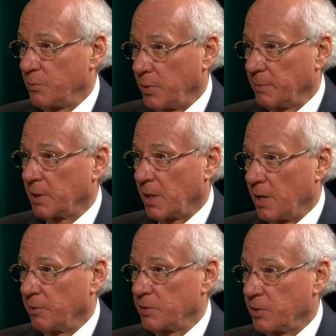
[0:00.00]
in public
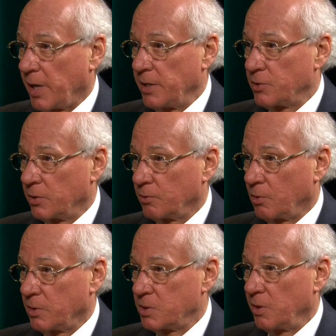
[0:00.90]
higher education
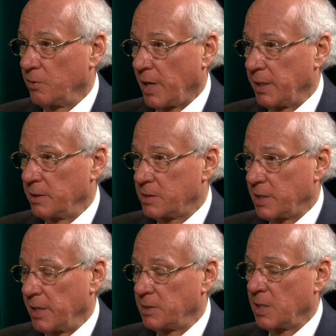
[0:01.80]
across the United
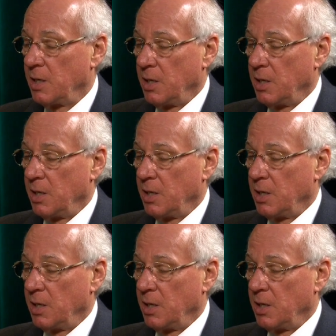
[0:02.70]
States.